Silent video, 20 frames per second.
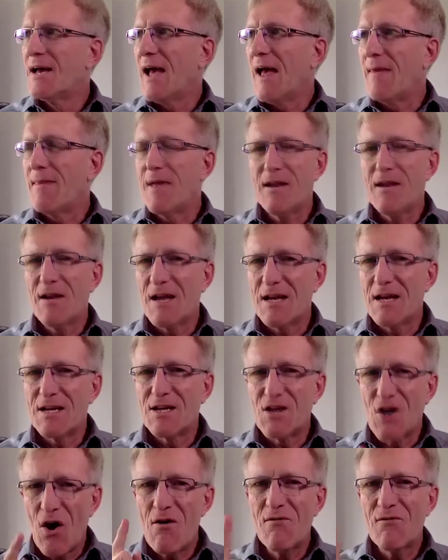And then
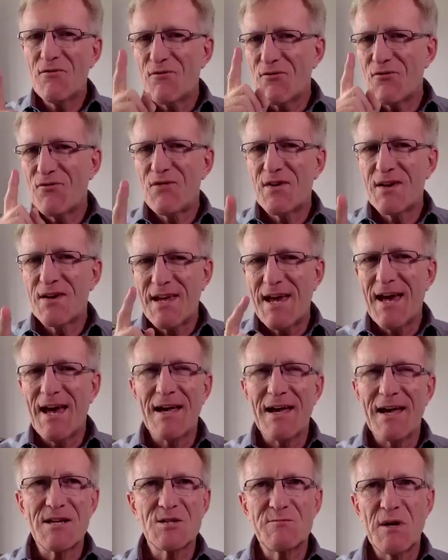don't
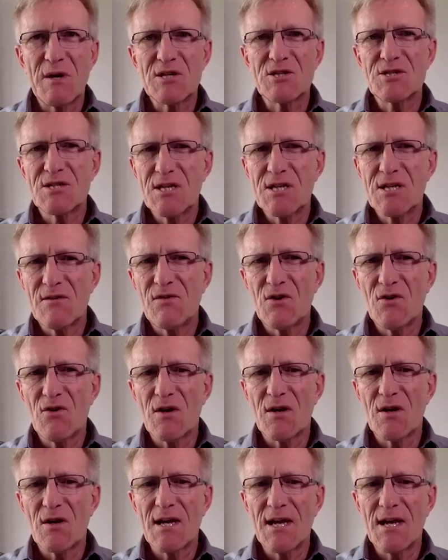forget, especially if
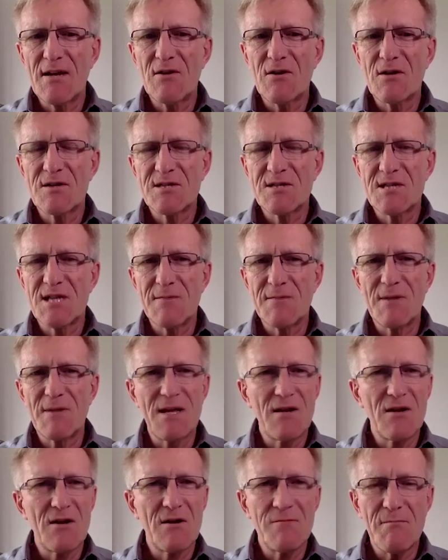you're a leader, team
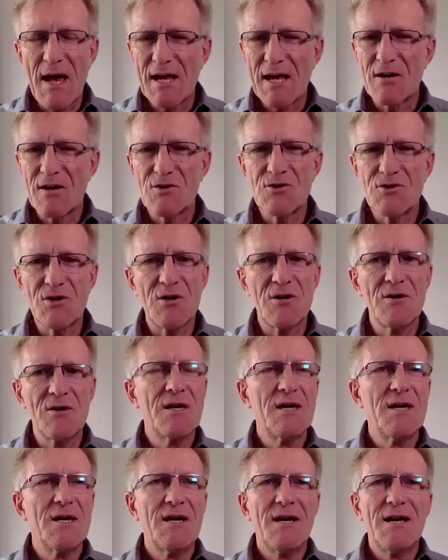leader, manager,
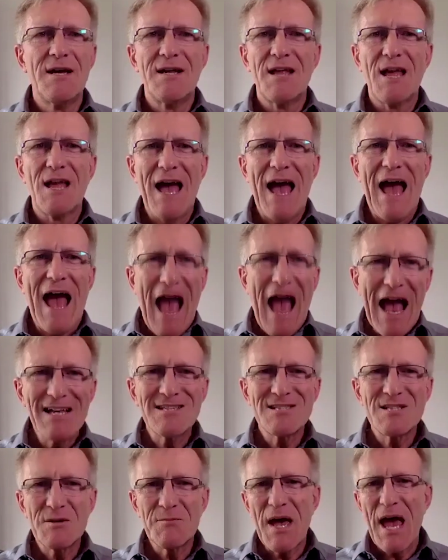
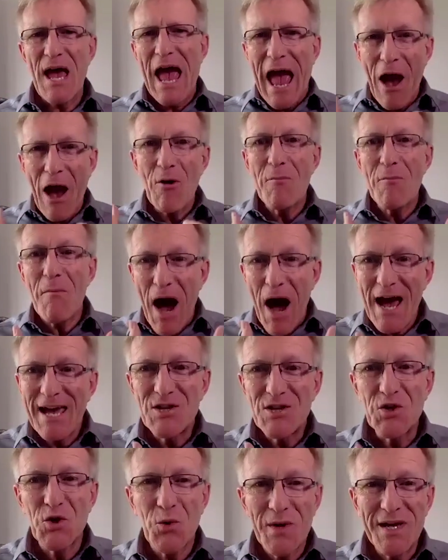ask them, how am I
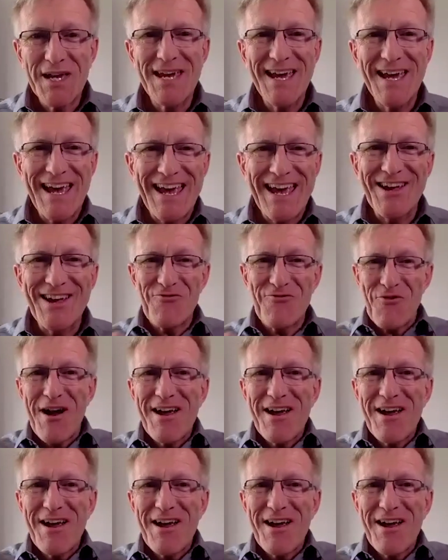doing in